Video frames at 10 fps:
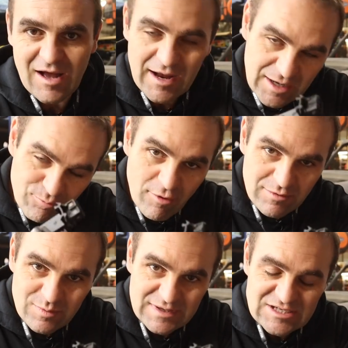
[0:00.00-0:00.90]
I could
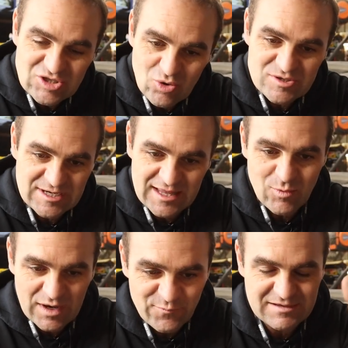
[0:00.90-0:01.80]
probably source another
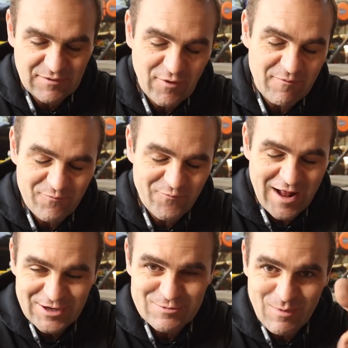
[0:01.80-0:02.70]
one if I
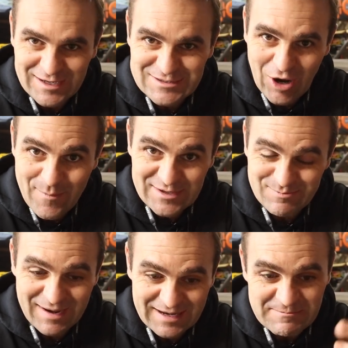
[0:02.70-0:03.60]
valued my time as
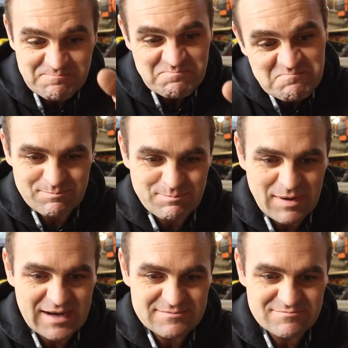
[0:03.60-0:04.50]
money,
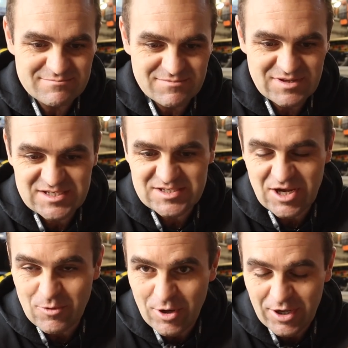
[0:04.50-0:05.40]
but this is
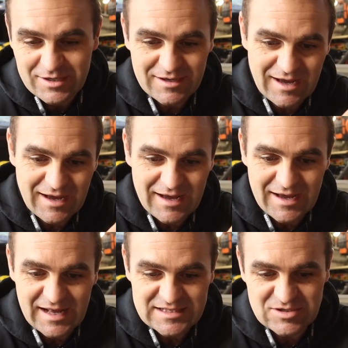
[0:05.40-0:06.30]
going to work.
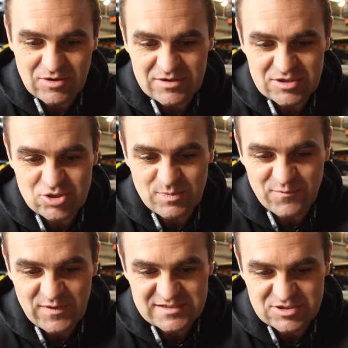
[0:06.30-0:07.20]
It should be
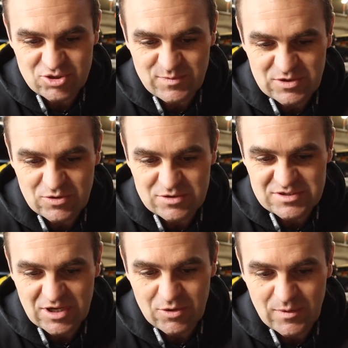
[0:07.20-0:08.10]
fixed. It should be good.
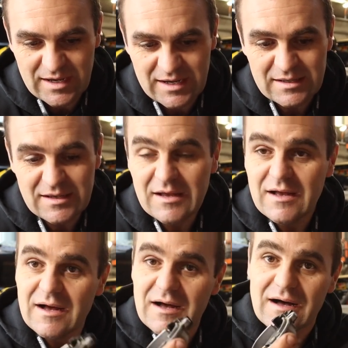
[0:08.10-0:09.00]
So
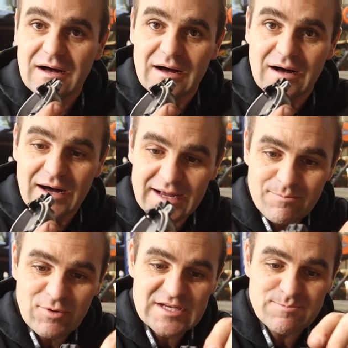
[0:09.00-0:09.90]
I
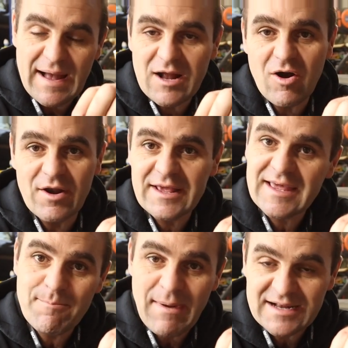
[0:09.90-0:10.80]
can put this back on
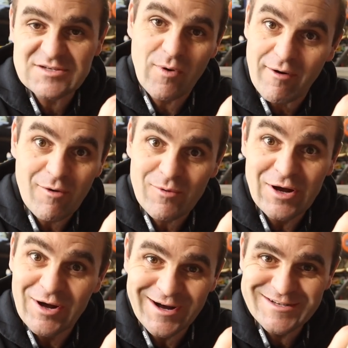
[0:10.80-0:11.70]
and get back to where I
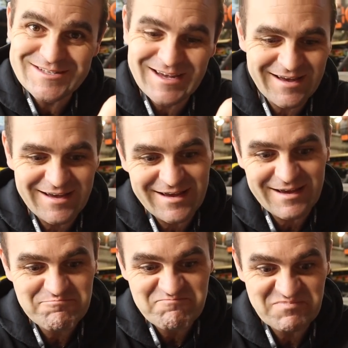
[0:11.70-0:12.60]
was
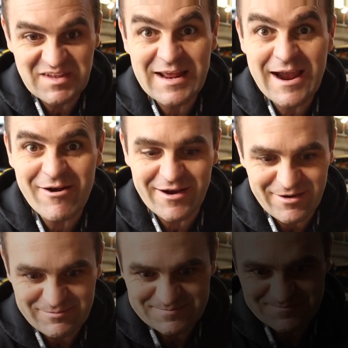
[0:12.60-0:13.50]
an hour ago.